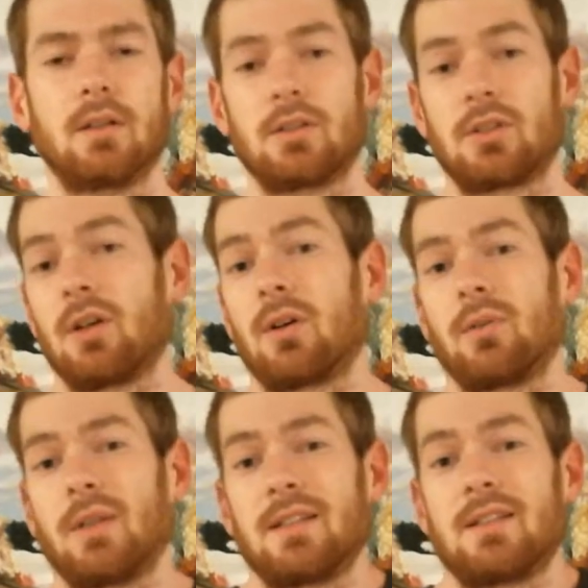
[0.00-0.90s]
So,
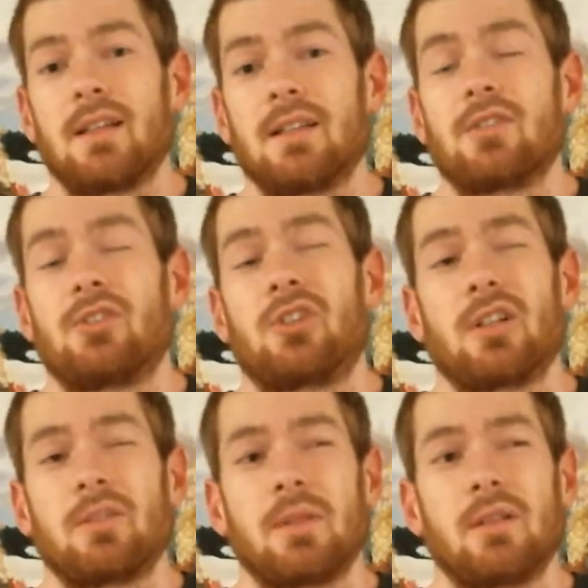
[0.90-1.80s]
is a
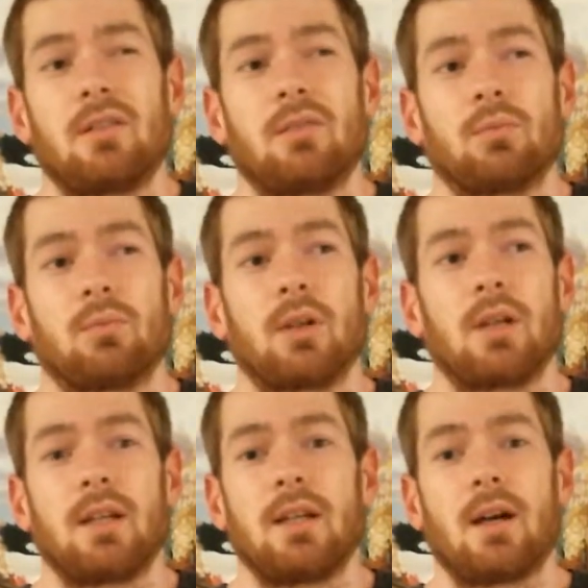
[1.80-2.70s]
judgment
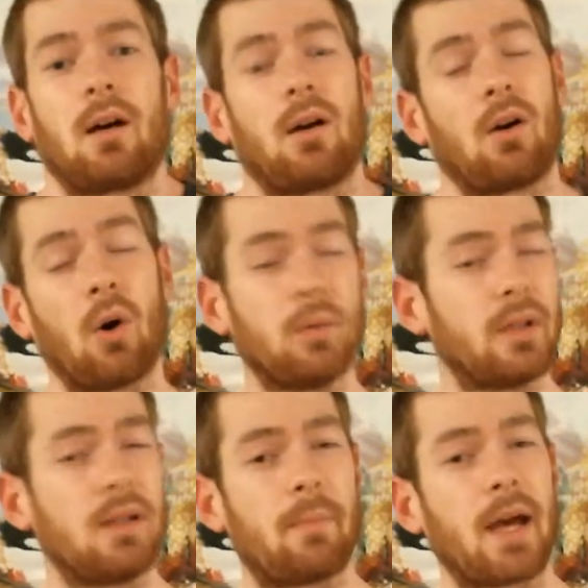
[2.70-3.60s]
really
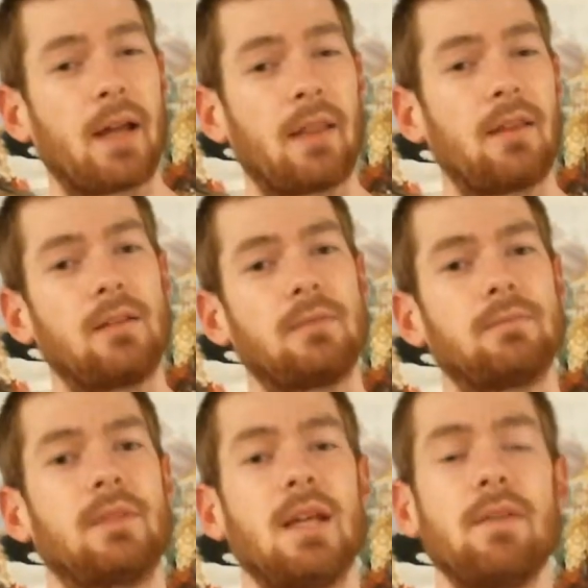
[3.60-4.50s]
only a bad thing?
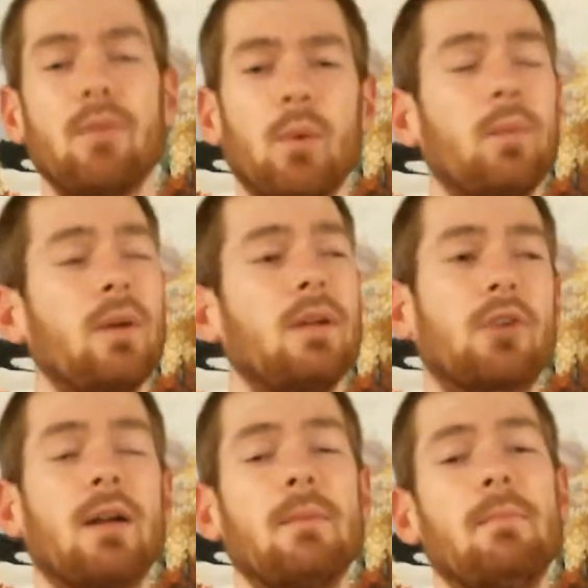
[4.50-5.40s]
Even when we
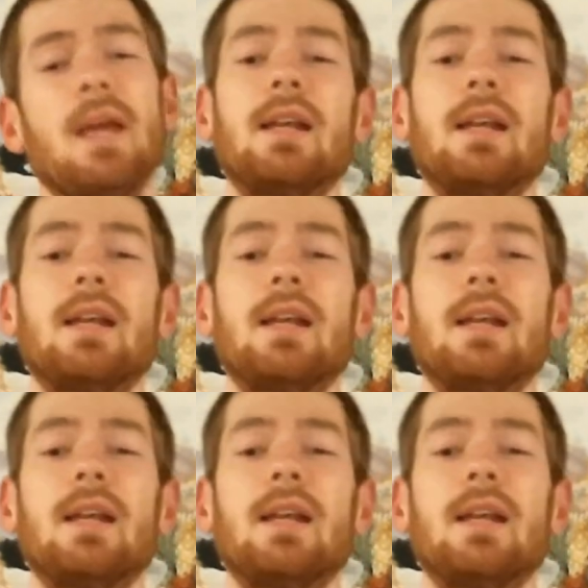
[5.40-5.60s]
try to make